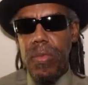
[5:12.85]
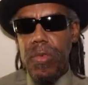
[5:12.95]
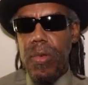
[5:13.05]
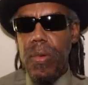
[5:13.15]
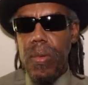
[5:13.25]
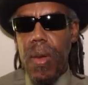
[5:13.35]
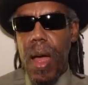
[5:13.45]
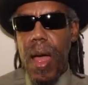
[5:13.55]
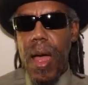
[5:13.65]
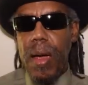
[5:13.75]
So
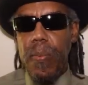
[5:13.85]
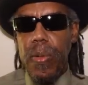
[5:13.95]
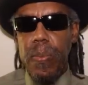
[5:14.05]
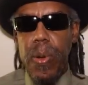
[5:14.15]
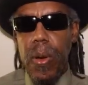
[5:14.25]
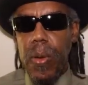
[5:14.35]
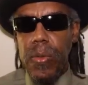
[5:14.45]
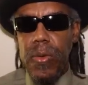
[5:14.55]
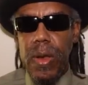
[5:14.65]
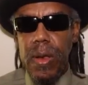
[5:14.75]
I
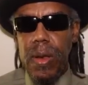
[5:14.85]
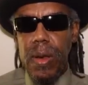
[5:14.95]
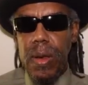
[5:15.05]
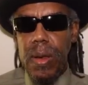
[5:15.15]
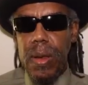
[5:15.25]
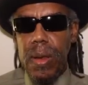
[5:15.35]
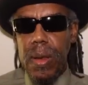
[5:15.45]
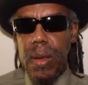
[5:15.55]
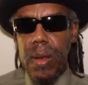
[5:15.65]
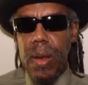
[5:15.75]
proposed that
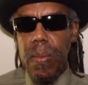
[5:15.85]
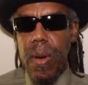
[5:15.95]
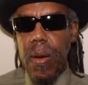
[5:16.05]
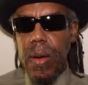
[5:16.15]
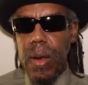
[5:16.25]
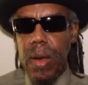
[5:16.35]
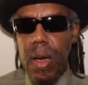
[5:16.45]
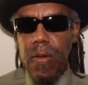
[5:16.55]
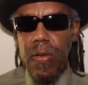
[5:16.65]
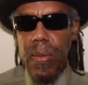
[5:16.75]
the American
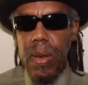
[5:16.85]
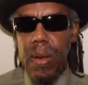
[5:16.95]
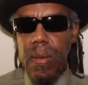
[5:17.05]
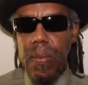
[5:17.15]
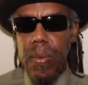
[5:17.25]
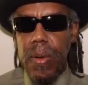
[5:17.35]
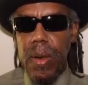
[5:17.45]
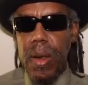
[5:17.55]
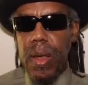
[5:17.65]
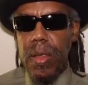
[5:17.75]
government put
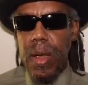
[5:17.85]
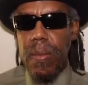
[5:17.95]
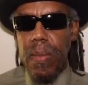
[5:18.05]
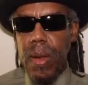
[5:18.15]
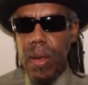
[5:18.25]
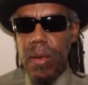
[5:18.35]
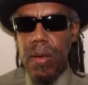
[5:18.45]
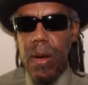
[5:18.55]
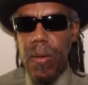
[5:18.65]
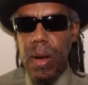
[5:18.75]
together a
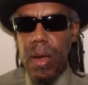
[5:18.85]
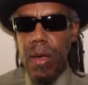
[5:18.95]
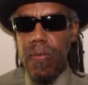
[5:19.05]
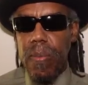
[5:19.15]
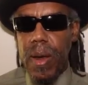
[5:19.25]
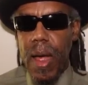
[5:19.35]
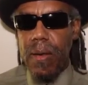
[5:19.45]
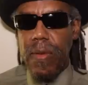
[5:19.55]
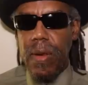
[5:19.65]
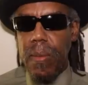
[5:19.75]
military of
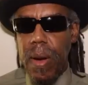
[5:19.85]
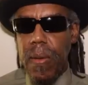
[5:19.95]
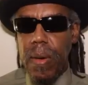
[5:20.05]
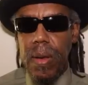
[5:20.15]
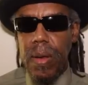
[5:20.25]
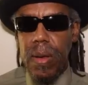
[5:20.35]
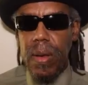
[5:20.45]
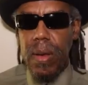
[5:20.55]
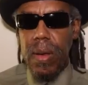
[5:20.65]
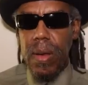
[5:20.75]
blacks in America
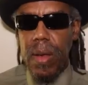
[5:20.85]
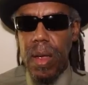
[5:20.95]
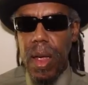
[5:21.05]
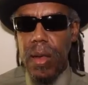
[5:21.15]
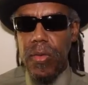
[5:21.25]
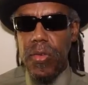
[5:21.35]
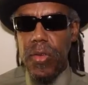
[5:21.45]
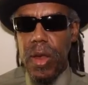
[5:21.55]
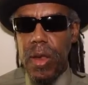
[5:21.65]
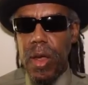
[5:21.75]
and
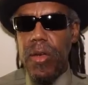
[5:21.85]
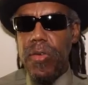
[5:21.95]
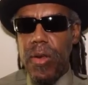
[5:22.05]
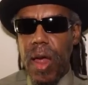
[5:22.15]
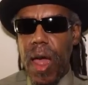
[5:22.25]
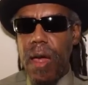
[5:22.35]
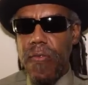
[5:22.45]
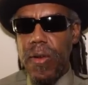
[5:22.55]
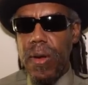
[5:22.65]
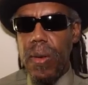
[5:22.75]
send us to
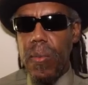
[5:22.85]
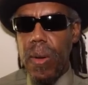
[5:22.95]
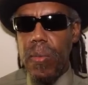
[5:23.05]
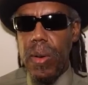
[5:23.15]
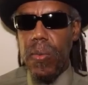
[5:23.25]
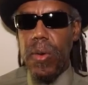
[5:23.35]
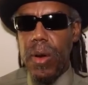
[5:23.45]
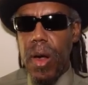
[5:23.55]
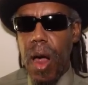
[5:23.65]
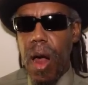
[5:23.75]
Africa where we will
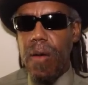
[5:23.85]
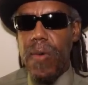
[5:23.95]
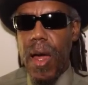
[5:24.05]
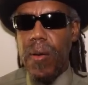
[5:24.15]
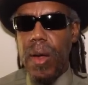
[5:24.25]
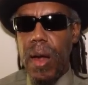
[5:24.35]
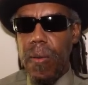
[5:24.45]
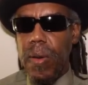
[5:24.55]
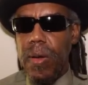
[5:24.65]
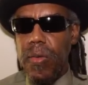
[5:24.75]
carve out
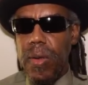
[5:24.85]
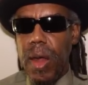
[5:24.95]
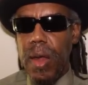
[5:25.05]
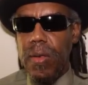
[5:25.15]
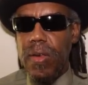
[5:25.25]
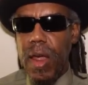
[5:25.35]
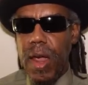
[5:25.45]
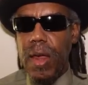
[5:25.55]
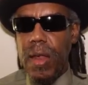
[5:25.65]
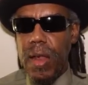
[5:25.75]
areas and
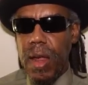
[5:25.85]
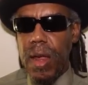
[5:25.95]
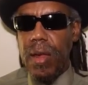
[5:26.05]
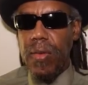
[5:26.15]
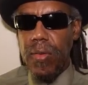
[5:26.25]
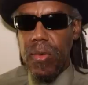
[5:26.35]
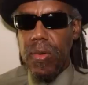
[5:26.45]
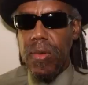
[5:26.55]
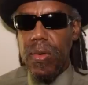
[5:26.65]
take things